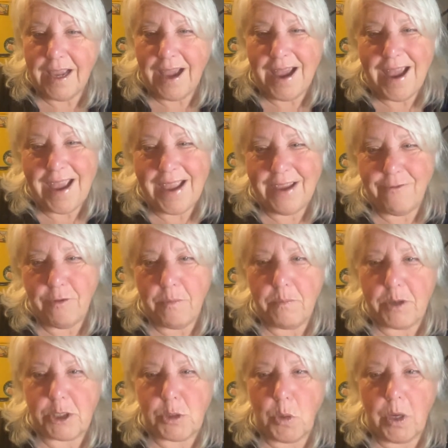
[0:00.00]
Hi, from
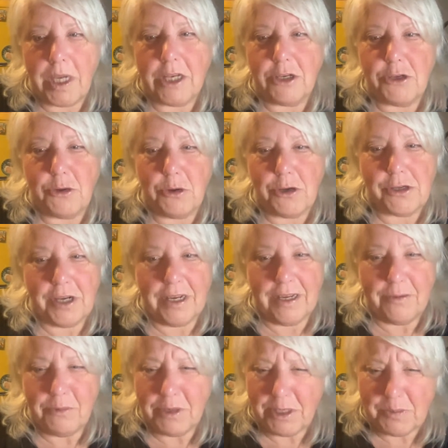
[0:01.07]
Between,
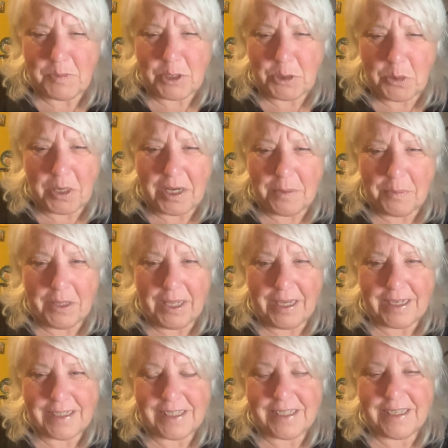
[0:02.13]
Georgia. What is Between a
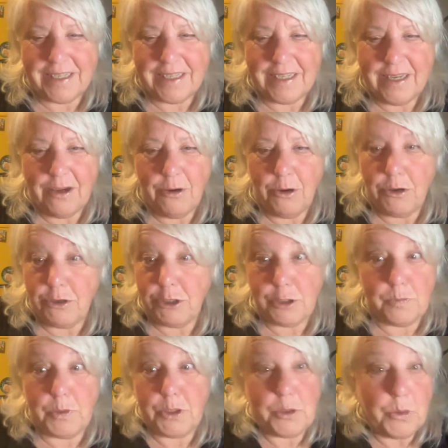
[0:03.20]
place? Or are you
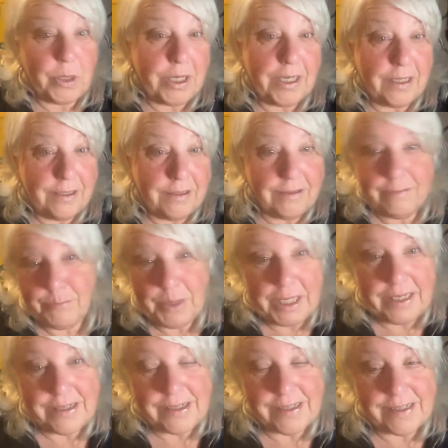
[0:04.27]
just between
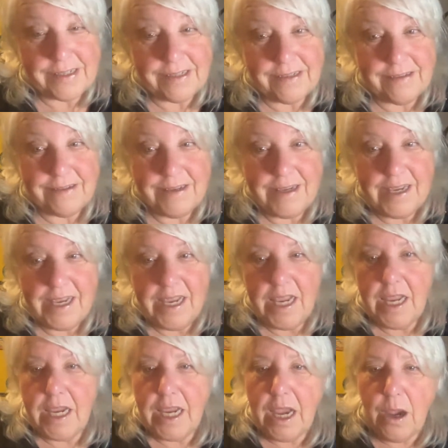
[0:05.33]
places?
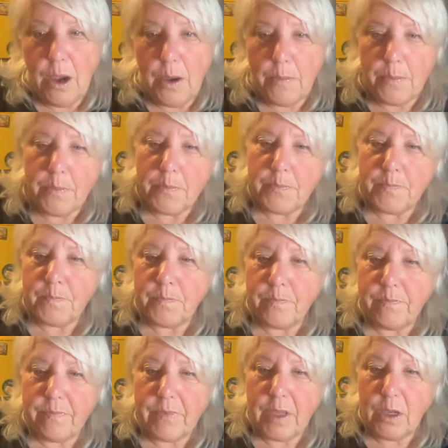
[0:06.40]

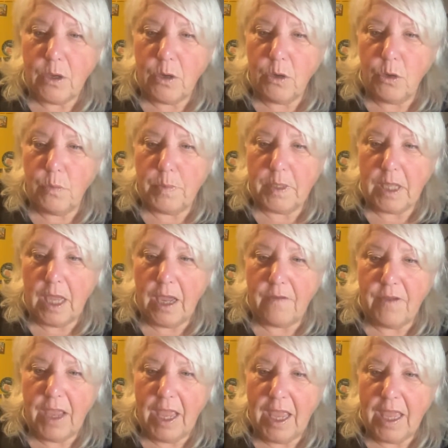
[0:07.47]
Hoop
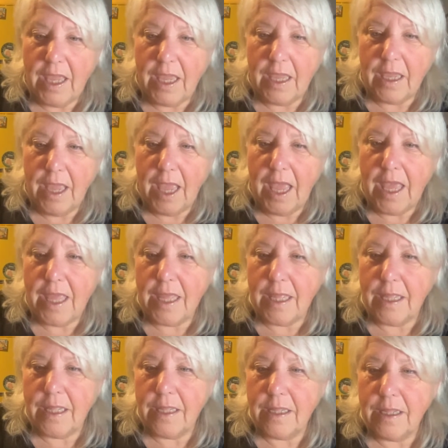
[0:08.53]
Alive. Hey,
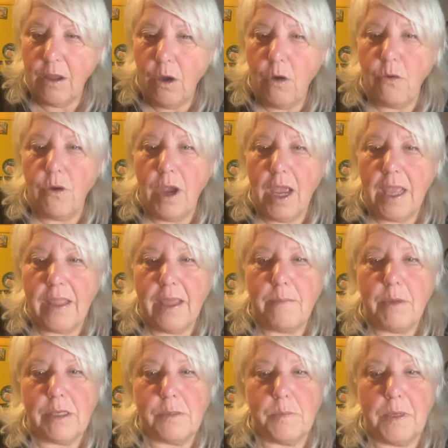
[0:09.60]
hey. Oh, hi.
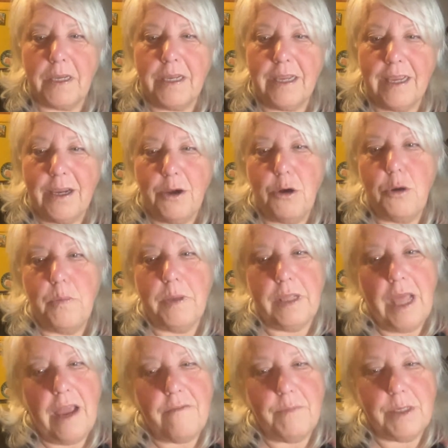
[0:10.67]
That must be Hoop
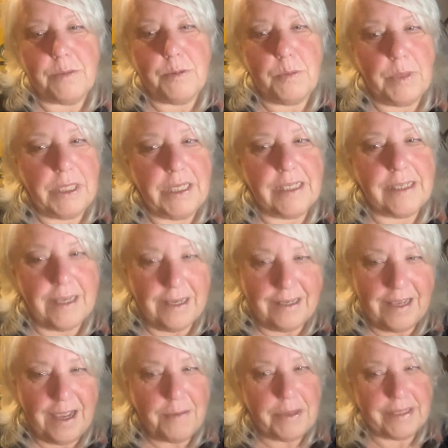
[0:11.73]
Alive. Must be Melissa.
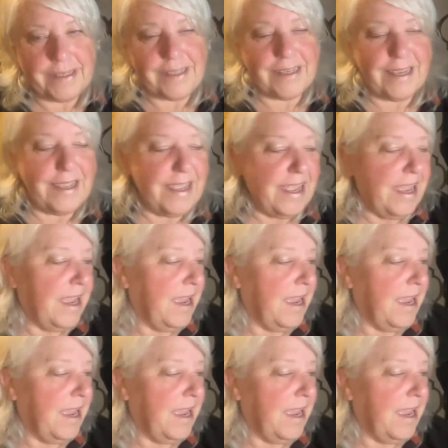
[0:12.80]
Hi, Melissa.